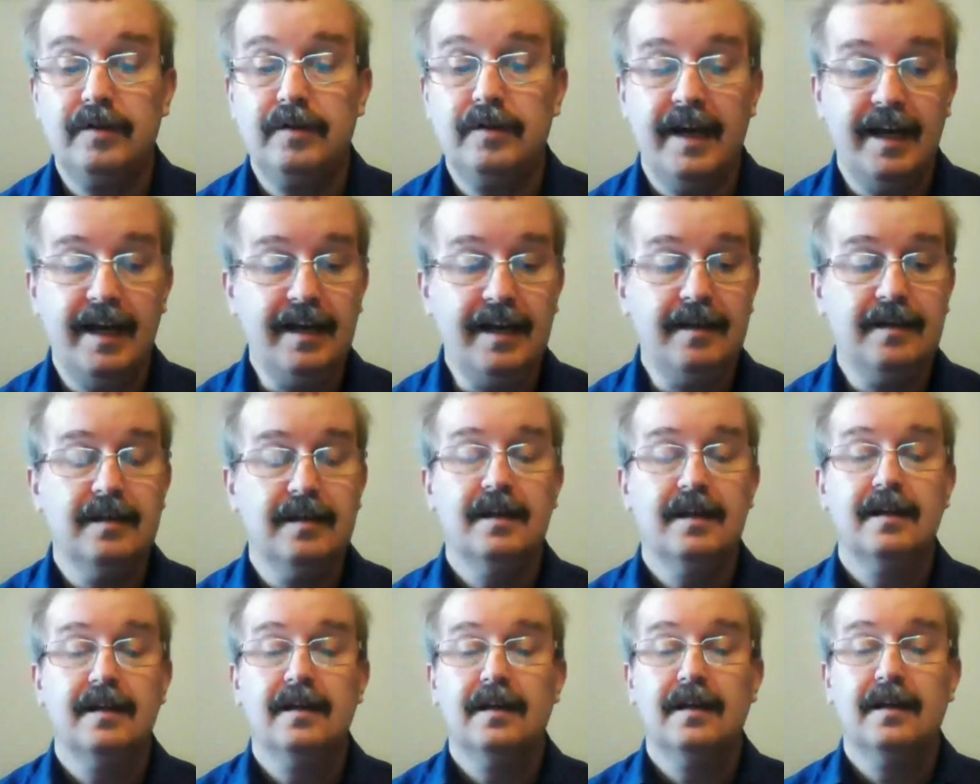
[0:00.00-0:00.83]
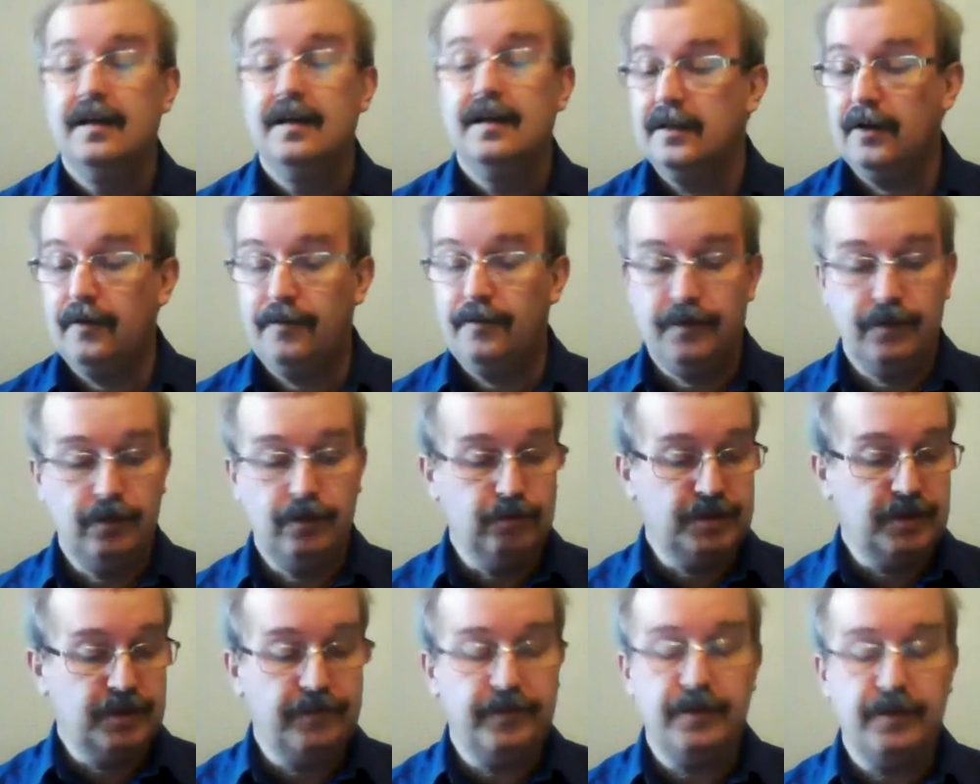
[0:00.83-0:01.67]
Okay, now for
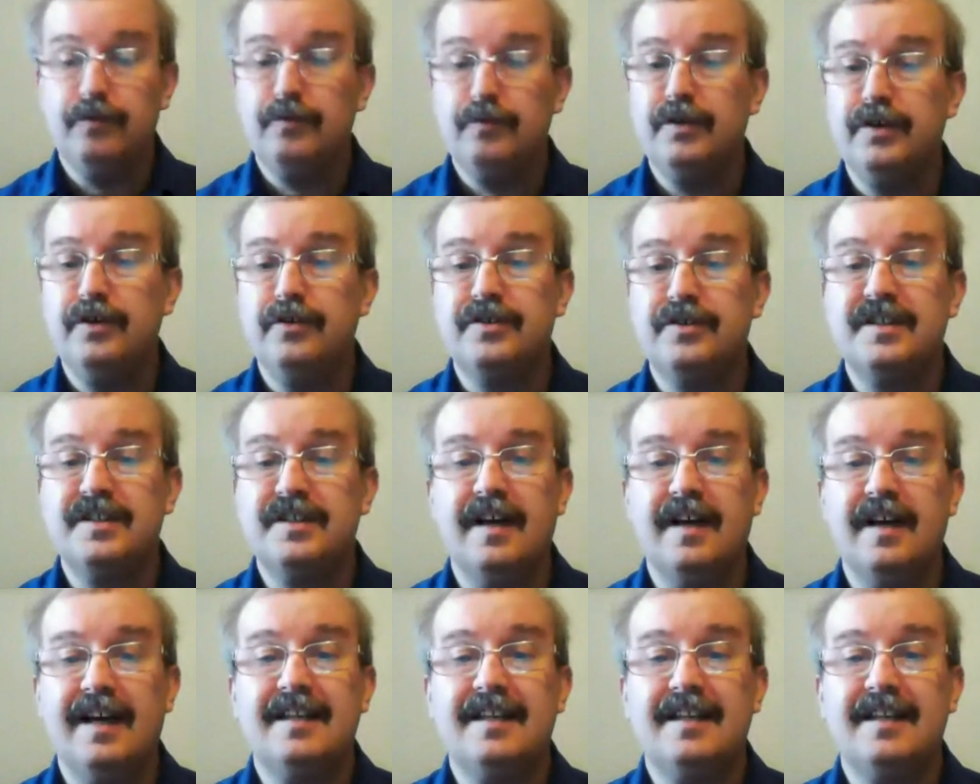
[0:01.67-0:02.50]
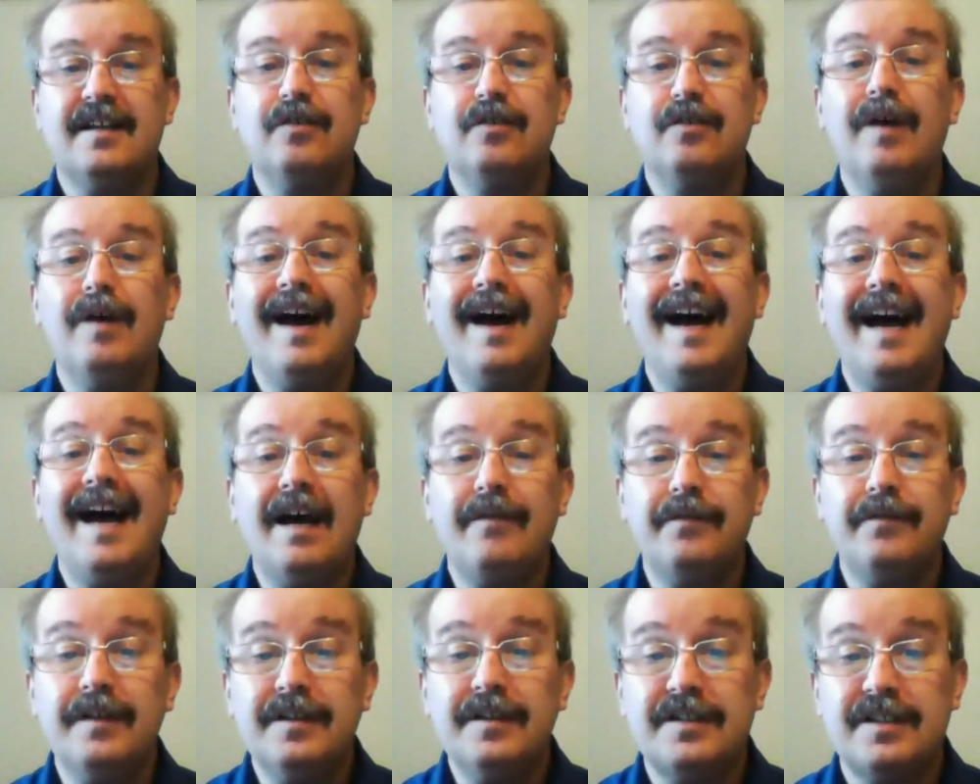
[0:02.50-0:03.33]
those of you who are here tonight and who
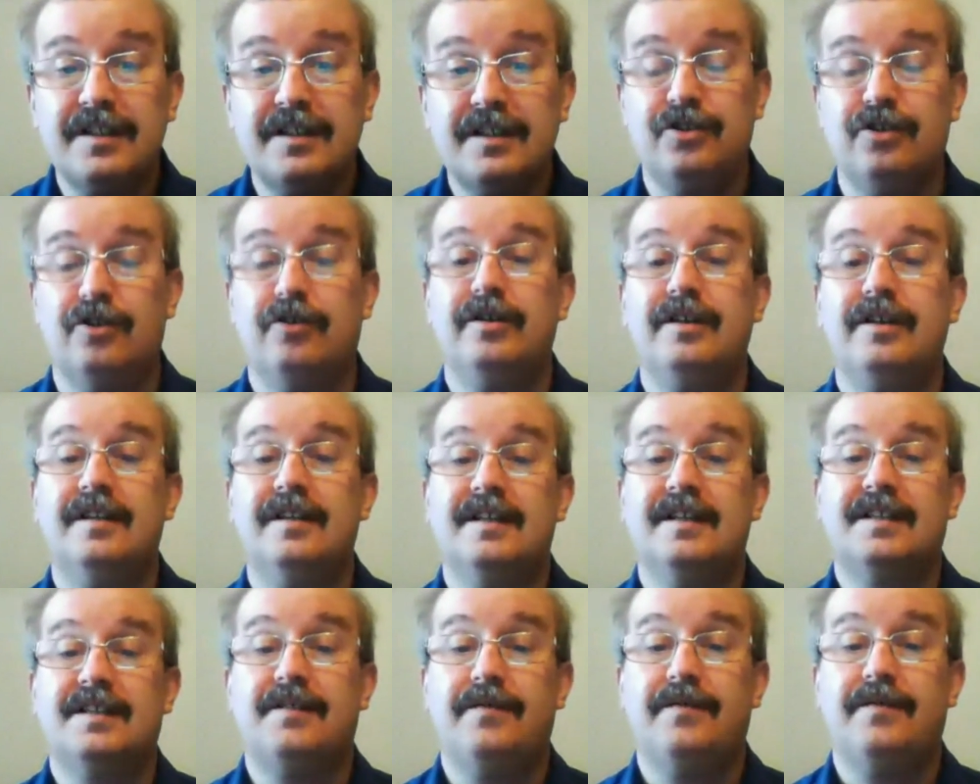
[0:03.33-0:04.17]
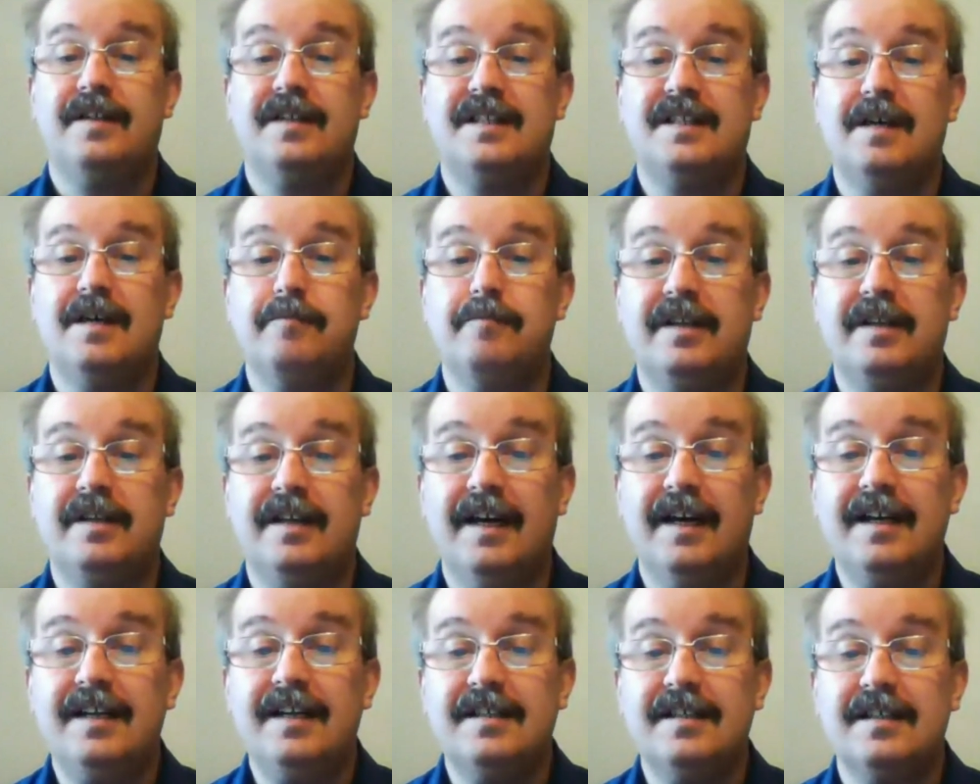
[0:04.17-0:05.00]
haven't joined us for the summit
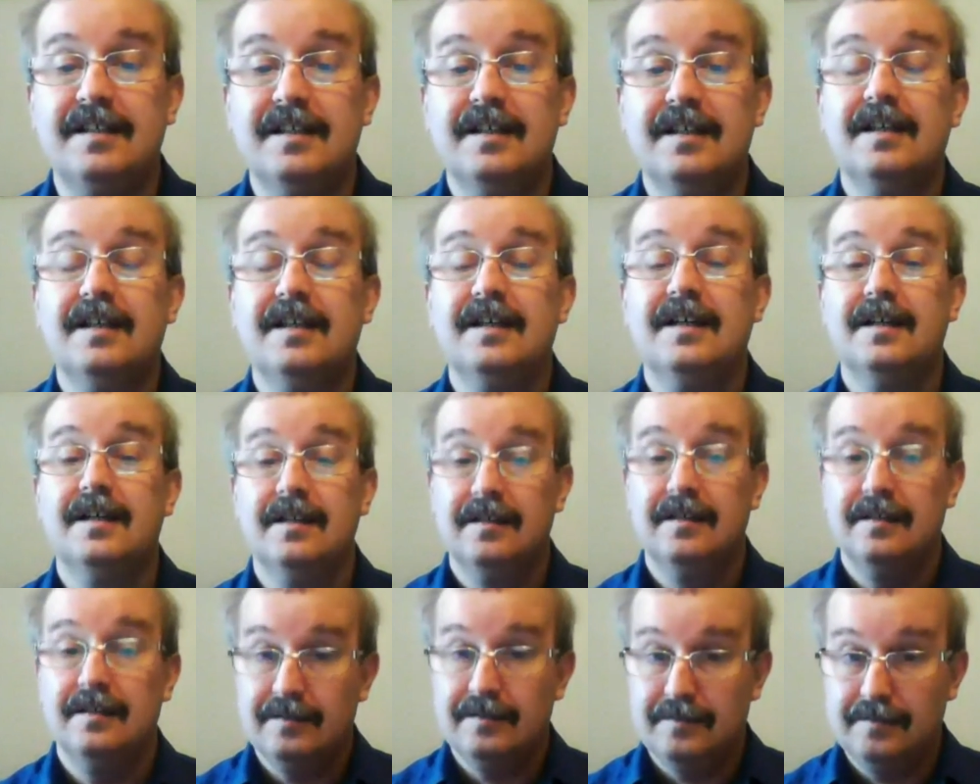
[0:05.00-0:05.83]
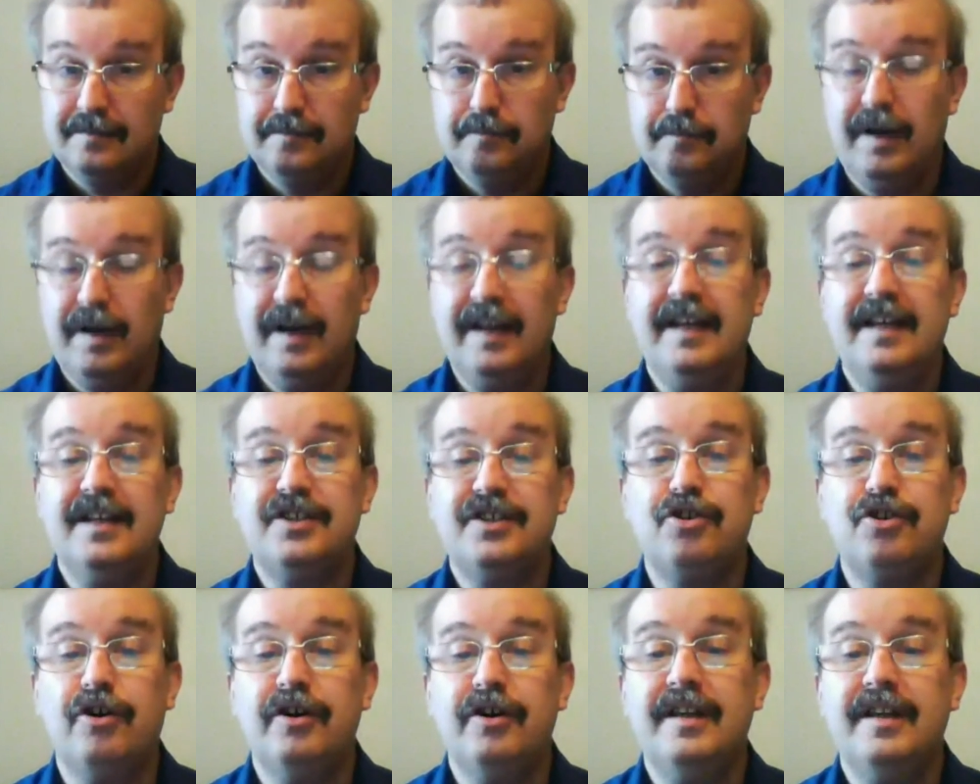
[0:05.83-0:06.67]
yet,
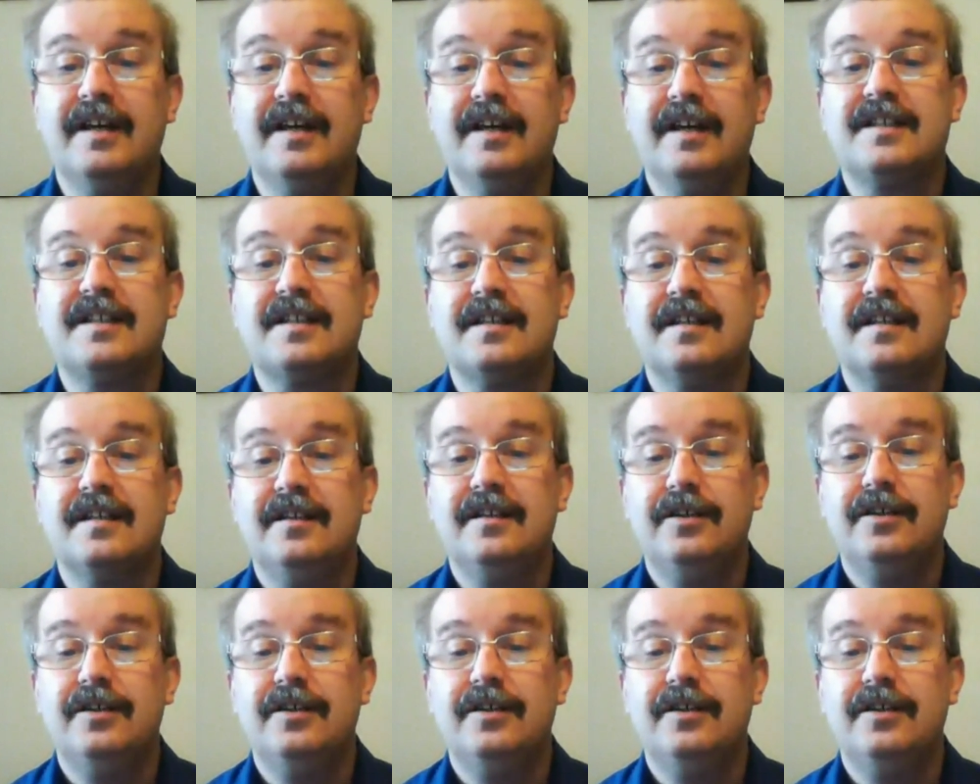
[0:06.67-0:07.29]
please join us.